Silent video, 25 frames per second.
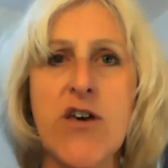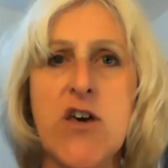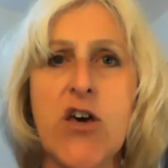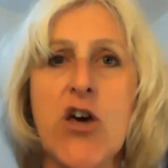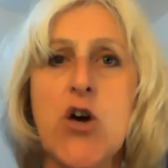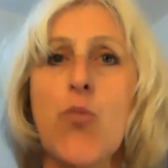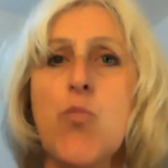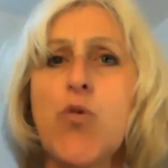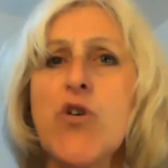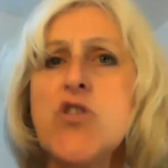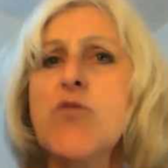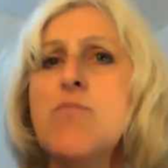
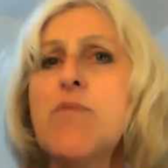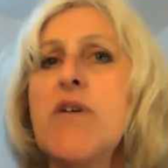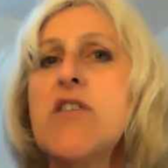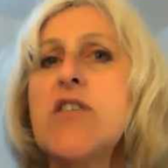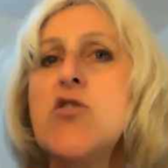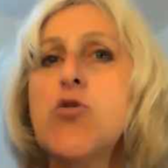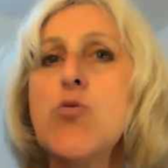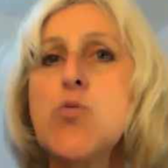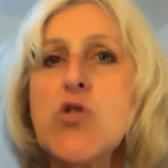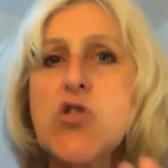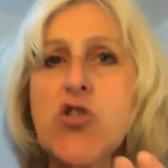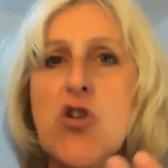which
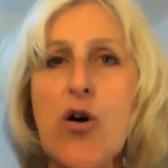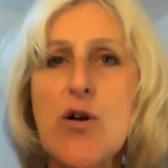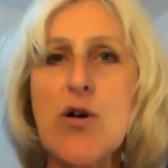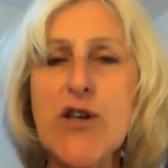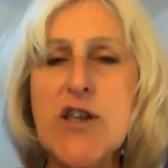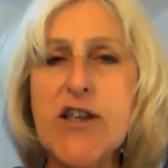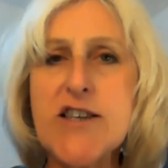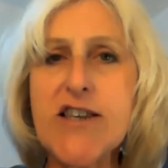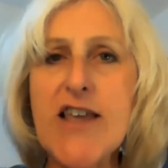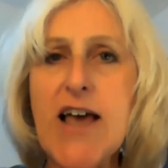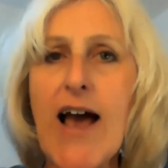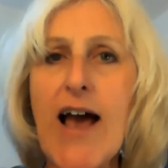means you start
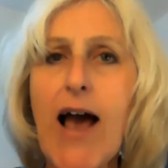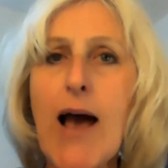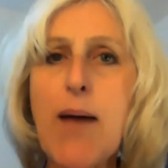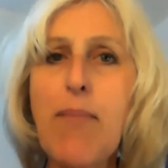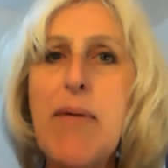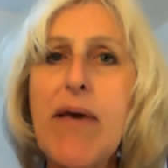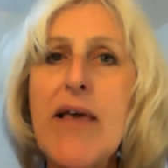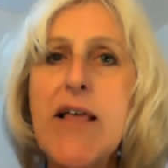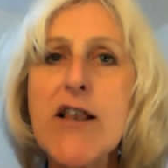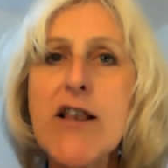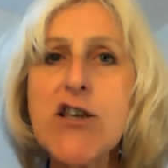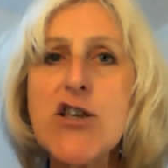to
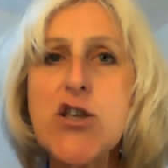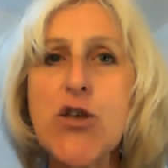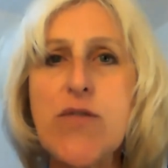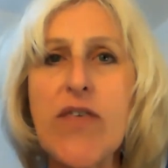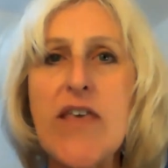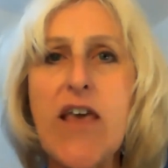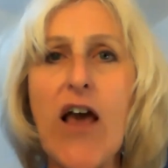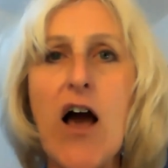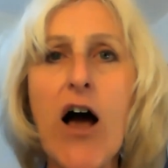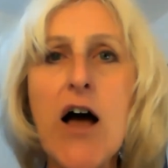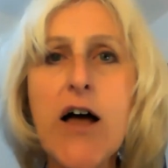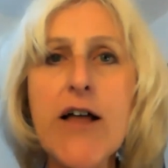tap into
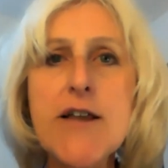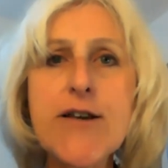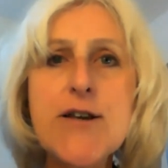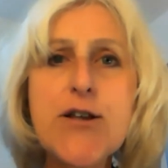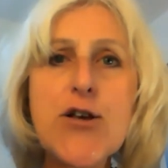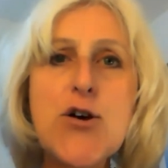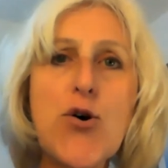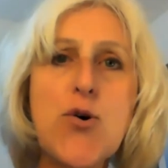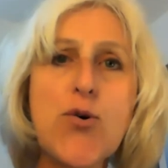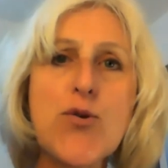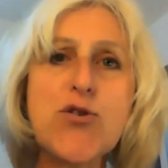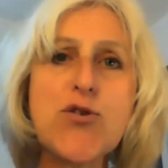the
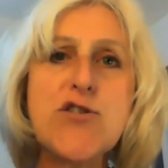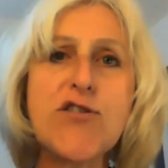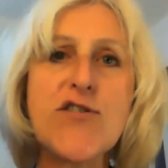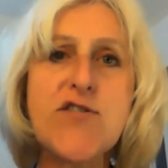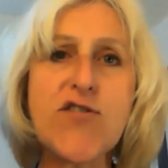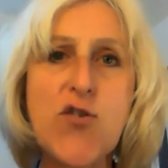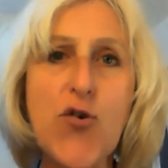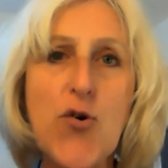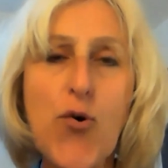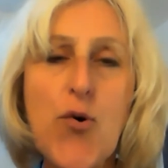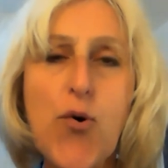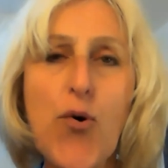unconscious
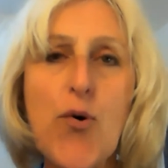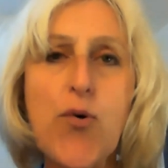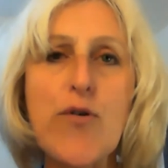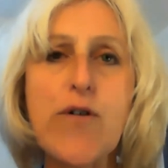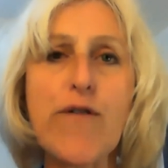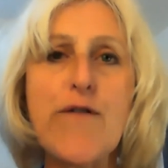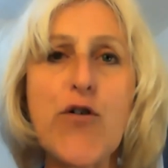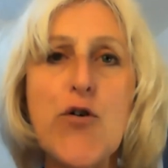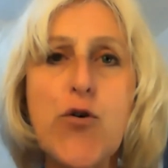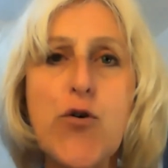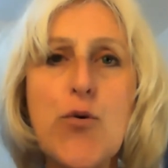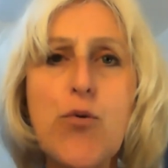core
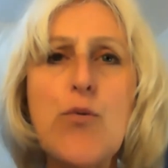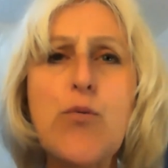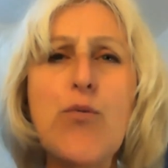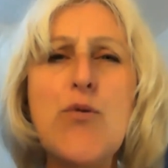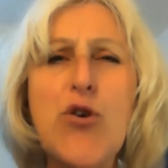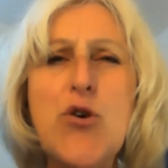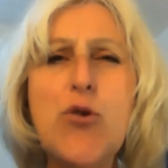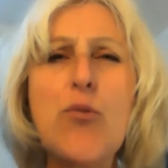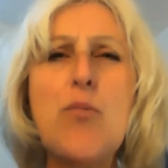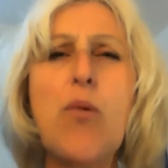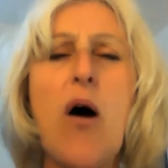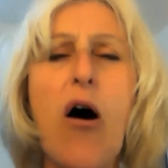of who
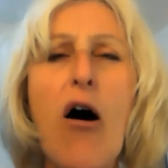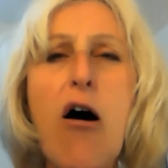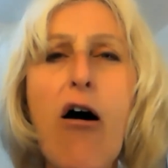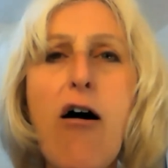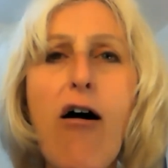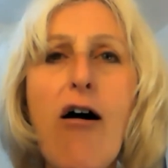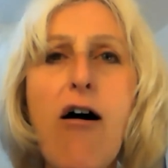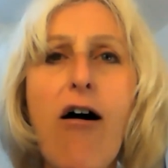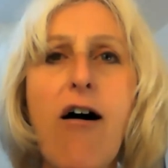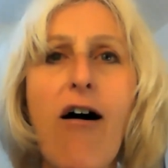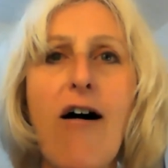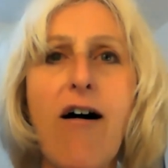you
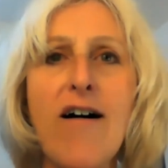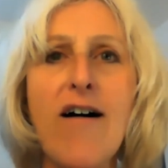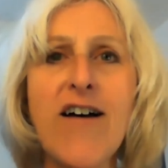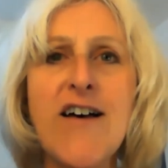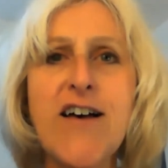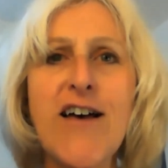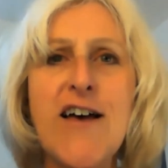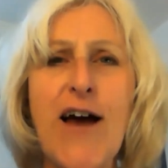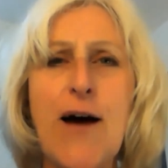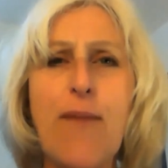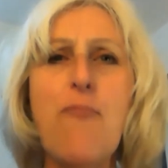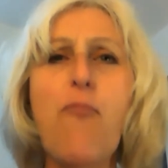are
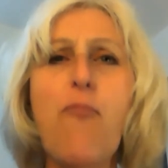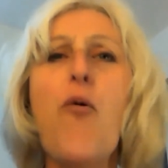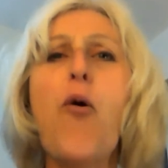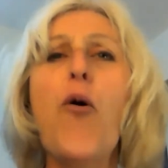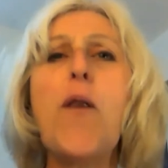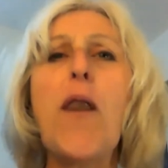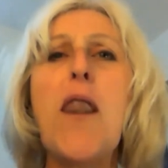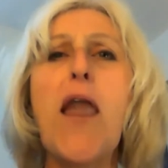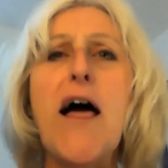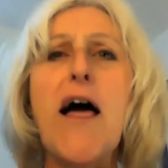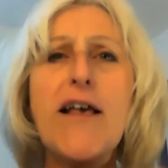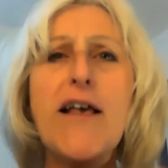and
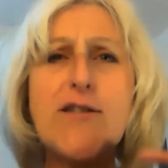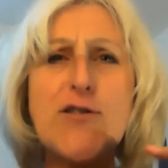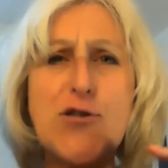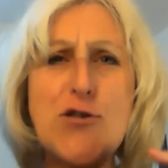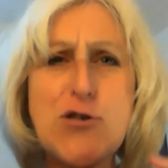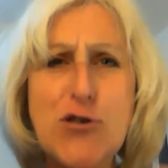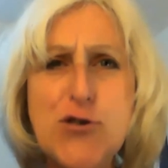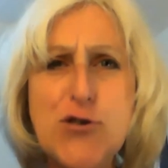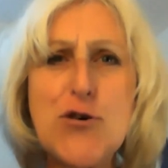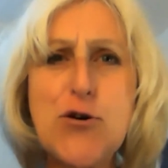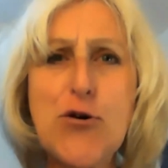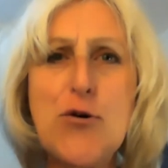what lights
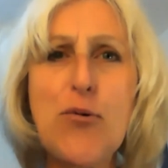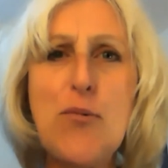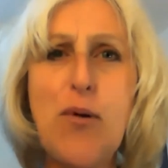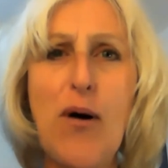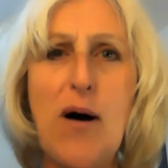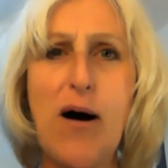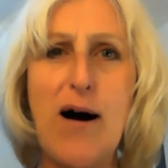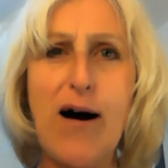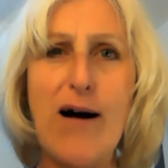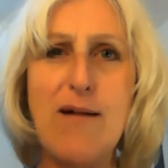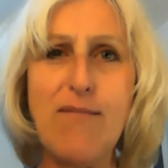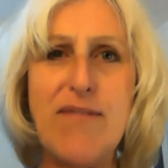you
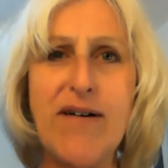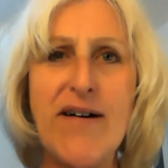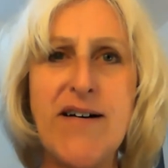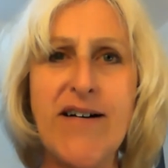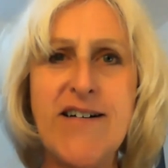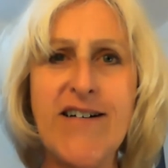up.